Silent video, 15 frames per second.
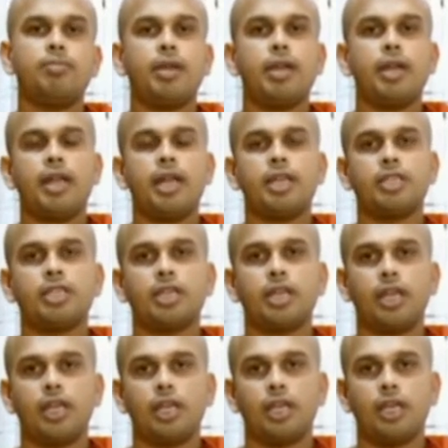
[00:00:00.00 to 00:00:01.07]

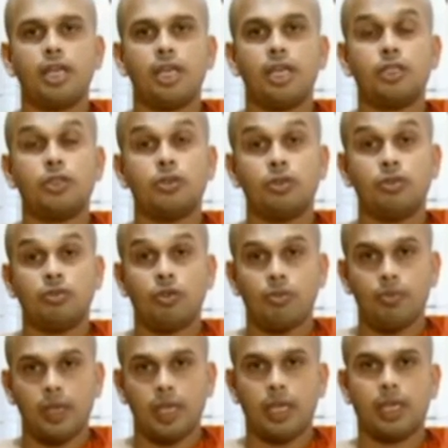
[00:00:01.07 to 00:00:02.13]
meditation is good for
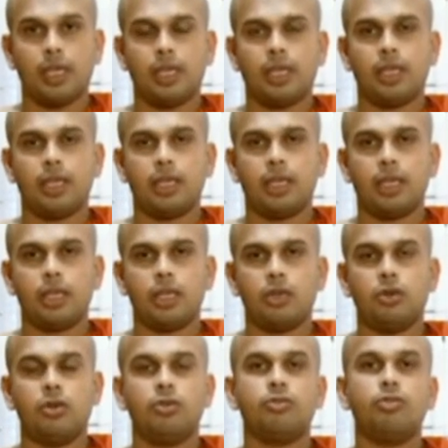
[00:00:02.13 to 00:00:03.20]
me,
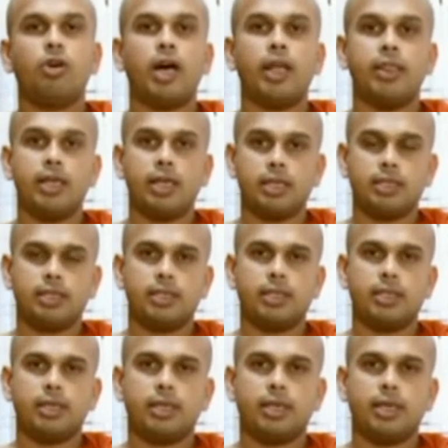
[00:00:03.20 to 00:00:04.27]
good for others.
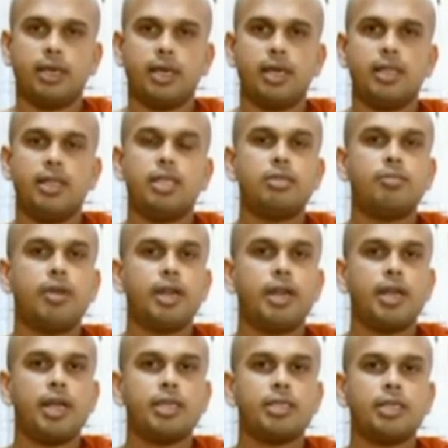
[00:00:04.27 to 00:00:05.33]
This
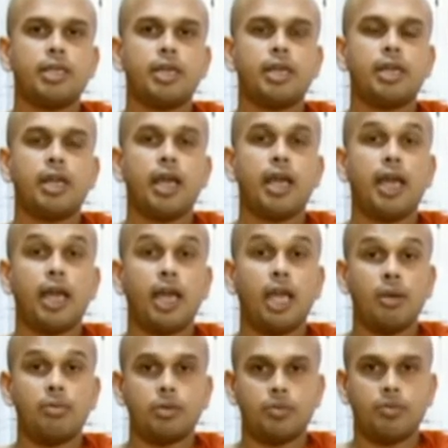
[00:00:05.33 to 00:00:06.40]
meditation
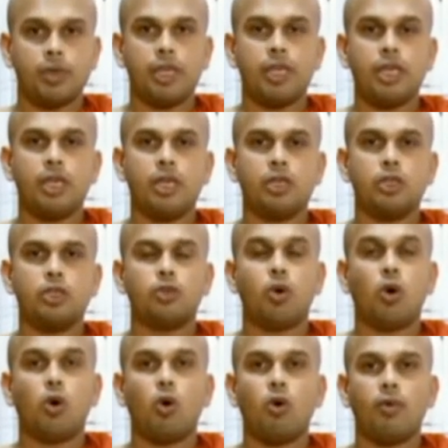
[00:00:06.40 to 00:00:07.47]
helps me
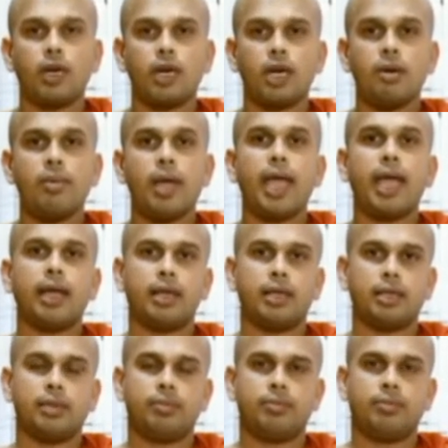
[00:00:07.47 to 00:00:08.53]
to overcome anger.